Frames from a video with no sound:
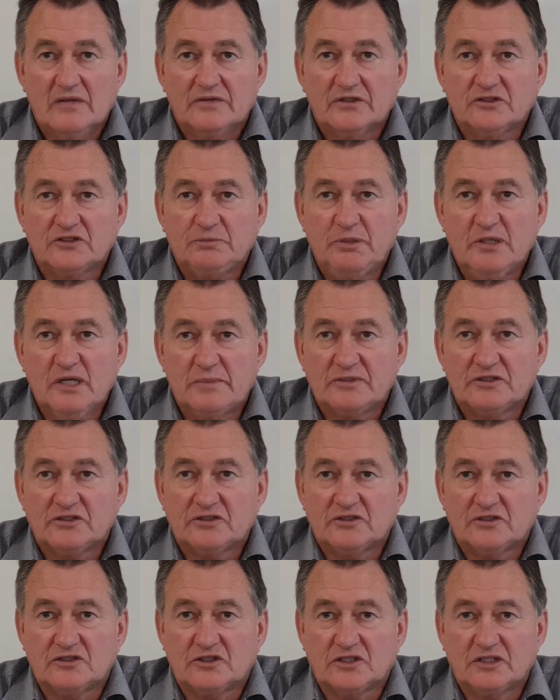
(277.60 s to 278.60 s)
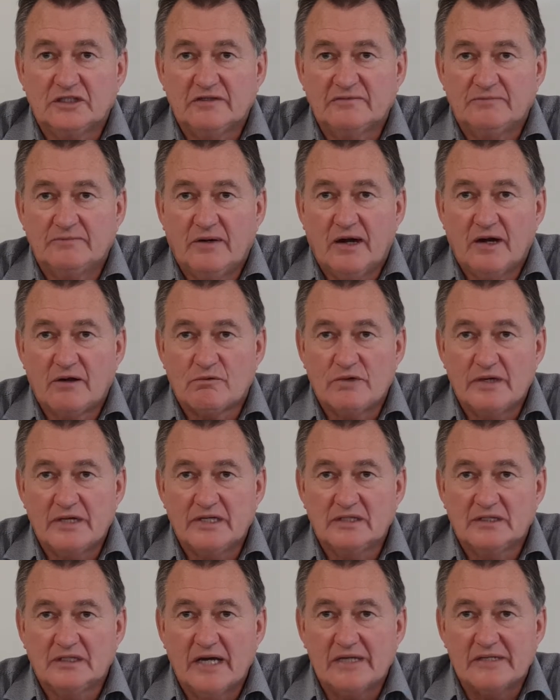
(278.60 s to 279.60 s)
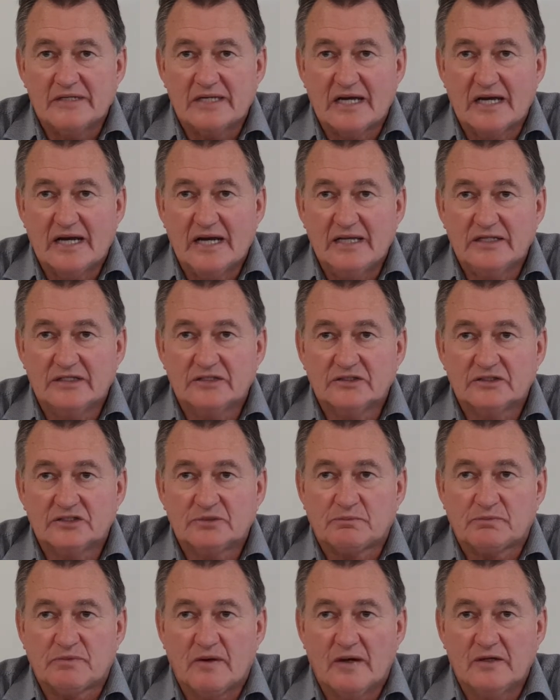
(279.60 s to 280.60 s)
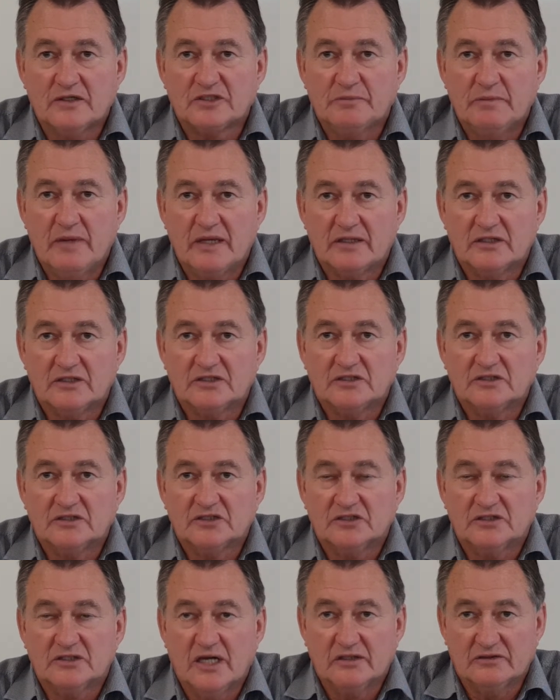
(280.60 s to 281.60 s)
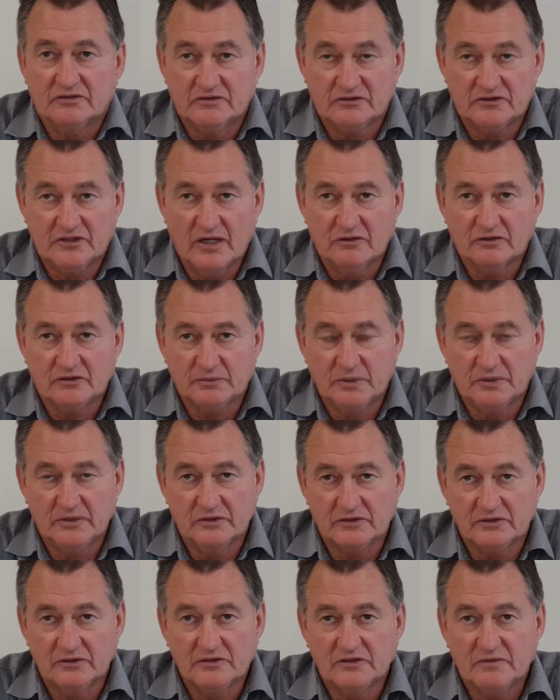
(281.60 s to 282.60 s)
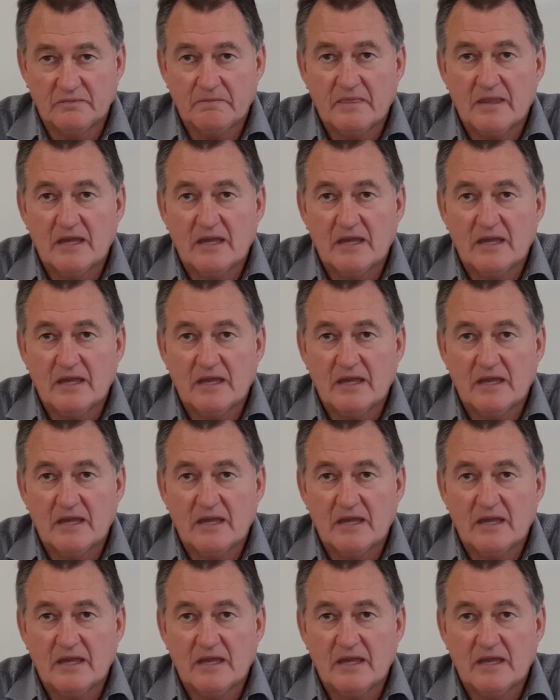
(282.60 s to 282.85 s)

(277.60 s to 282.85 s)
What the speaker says: This purpose is achieved by regulating agents, branch managers and salespersons.